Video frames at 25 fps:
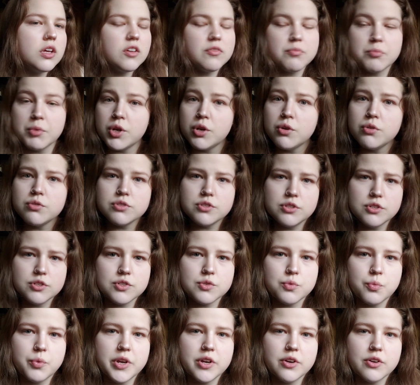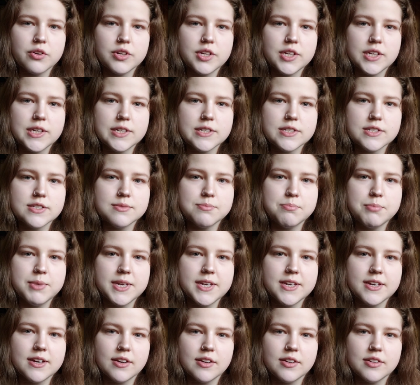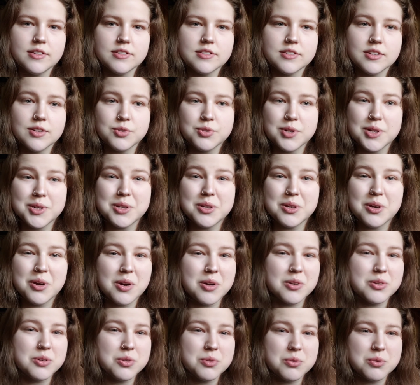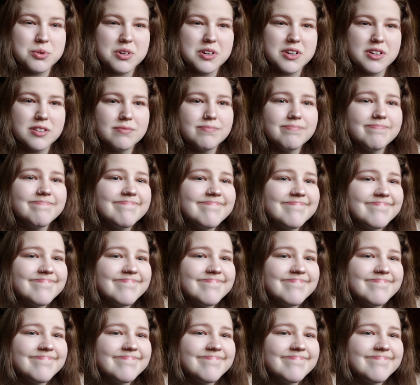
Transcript: If my nose looks weird, it's because I tried to contour it.